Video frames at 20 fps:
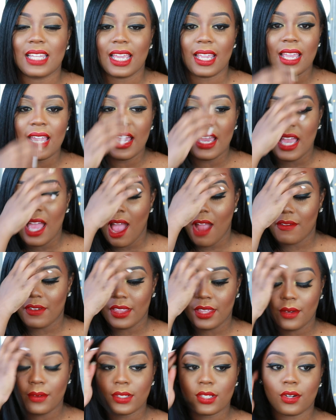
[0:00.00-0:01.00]
Like
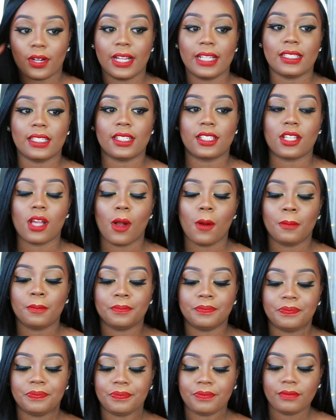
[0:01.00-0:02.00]
everything was crazy.
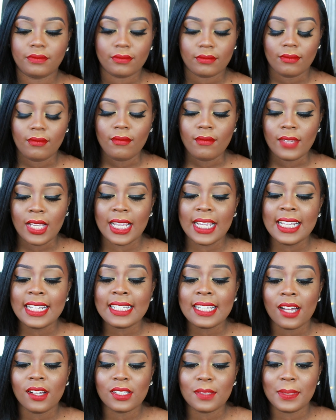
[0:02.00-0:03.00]
So he
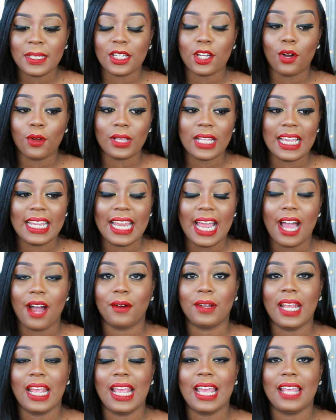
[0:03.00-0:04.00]
tells me to go lie
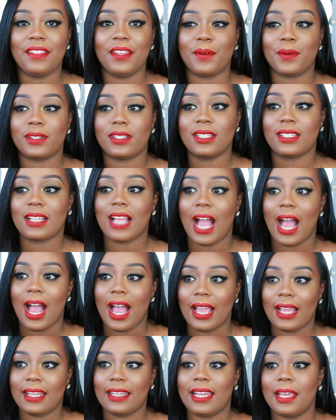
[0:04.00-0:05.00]
down, and there was this
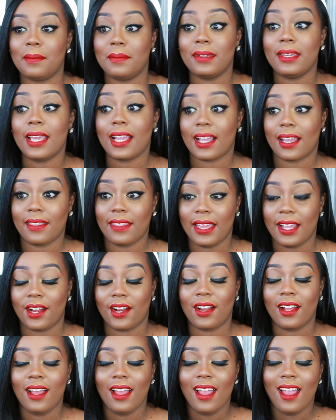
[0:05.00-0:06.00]
guy named Nick
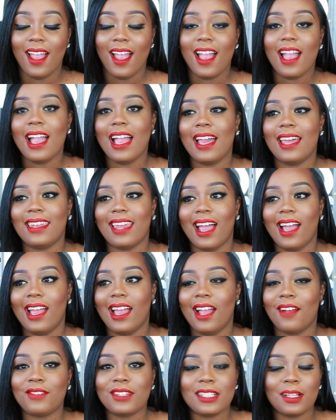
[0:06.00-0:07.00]
there. And
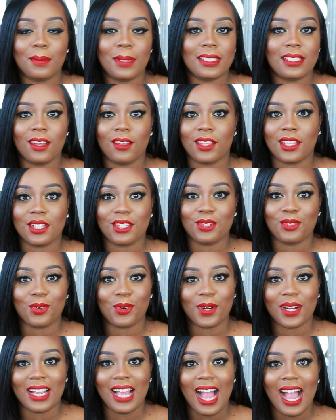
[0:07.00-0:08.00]
every time I tell this
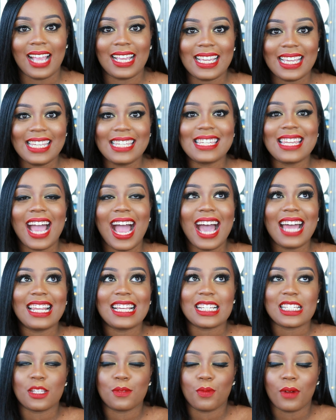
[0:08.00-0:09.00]
story, I cannot
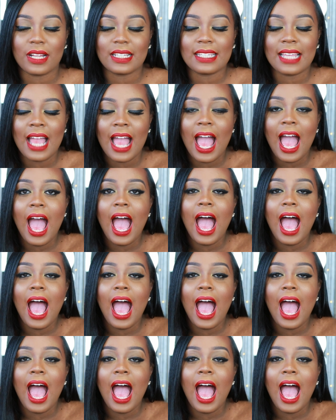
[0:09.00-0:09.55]
express